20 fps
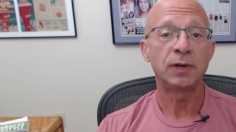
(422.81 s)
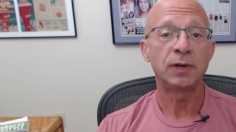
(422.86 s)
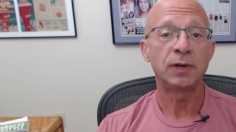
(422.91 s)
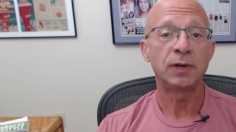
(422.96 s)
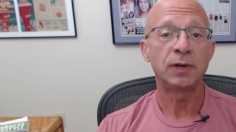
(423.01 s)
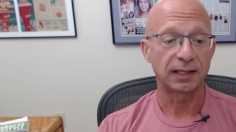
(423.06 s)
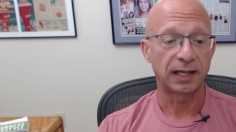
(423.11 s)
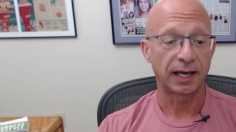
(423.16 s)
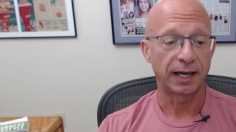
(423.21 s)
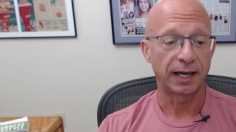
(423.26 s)

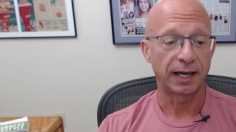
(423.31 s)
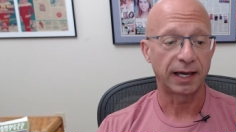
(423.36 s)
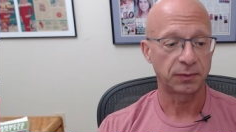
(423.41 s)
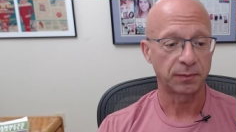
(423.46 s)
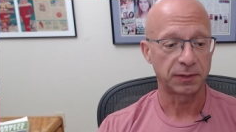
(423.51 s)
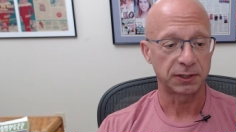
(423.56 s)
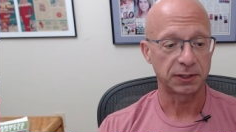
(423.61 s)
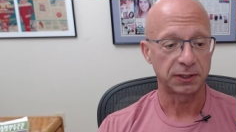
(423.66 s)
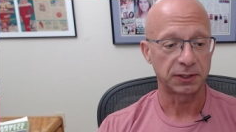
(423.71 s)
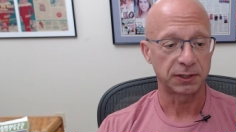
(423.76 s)
highlights
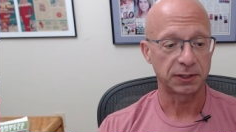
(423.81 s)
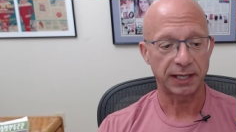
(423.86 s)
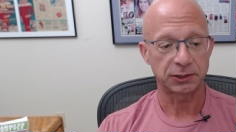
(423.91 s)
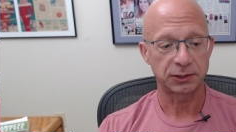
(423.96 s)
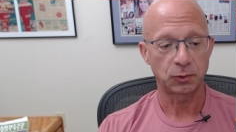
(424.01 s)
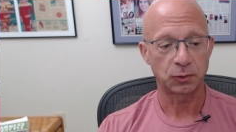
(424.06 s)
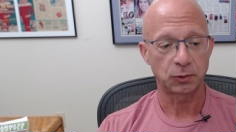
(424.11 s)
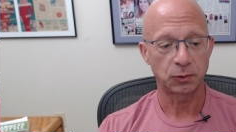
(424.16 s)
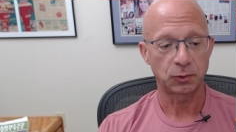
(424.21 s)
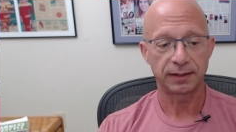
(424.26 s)
from this
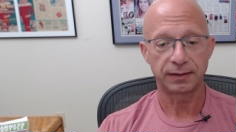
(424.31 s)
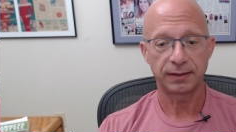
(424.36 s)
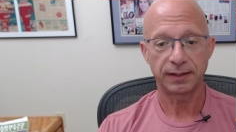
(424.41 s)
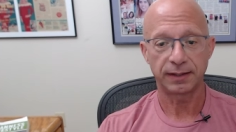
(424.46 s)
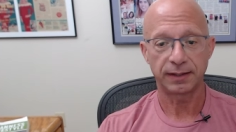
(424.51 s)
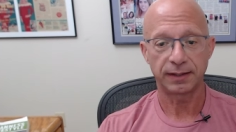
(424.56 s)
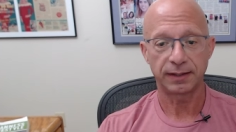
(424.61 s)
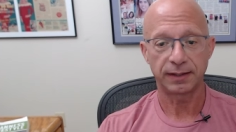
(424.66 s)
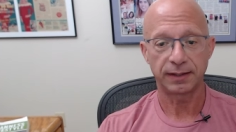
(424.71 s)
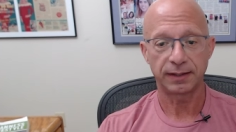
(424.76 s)
past week,
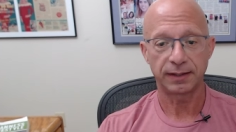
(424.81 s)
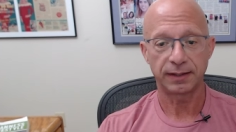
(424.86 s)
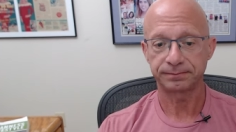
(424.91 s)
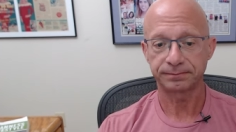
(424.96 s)
okay?